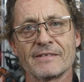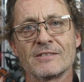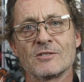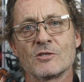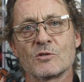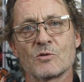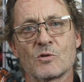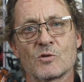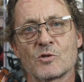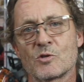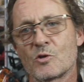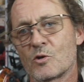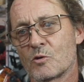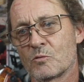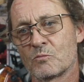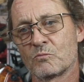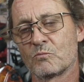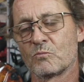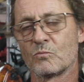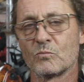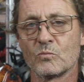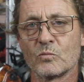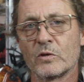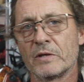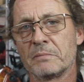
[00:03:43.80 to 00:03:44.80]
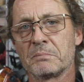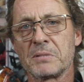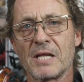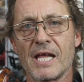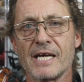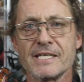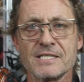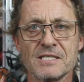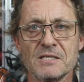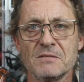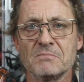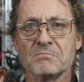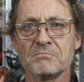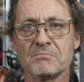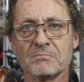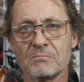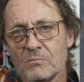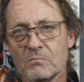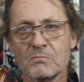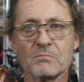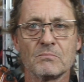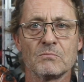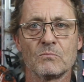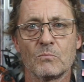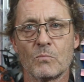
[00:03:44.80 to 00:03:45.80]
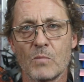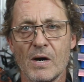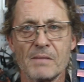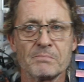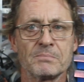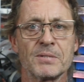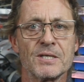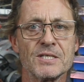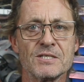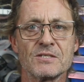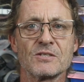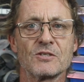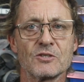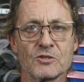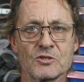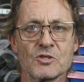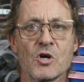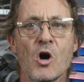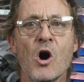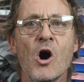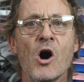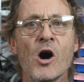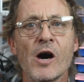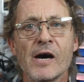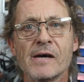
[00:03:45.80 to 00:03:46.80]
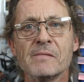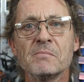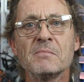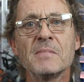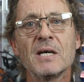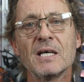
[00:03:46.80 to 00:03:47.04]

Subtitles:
than just sort of replacing one piece at a time,